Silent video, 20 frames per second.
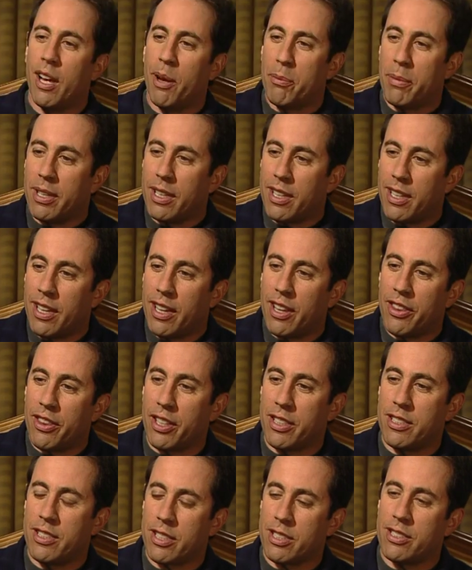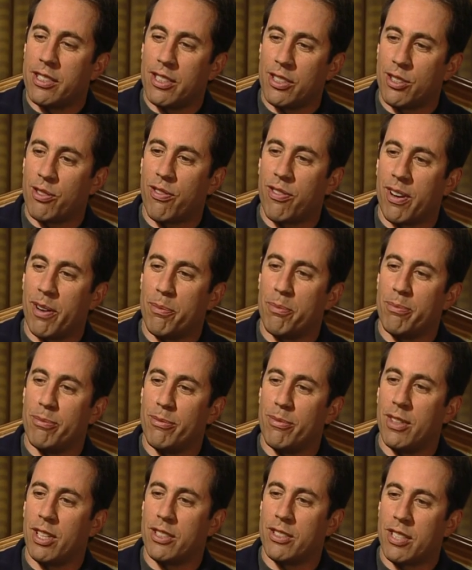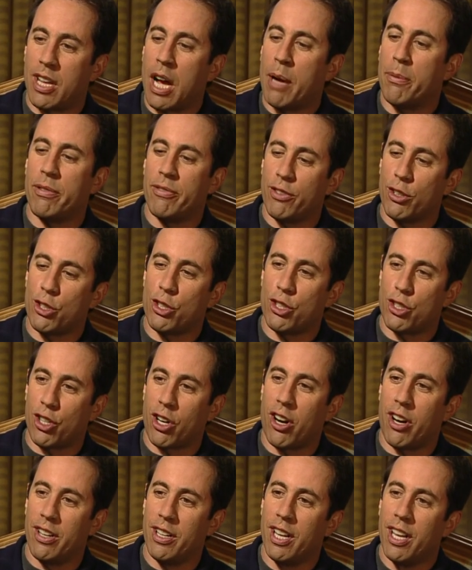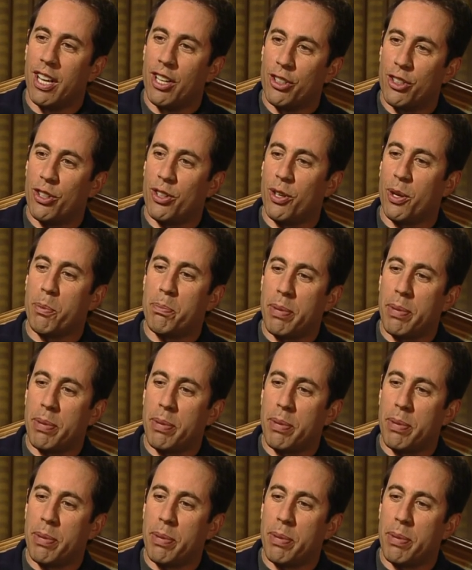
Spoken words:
I mean, the distance from the top of your shirt to your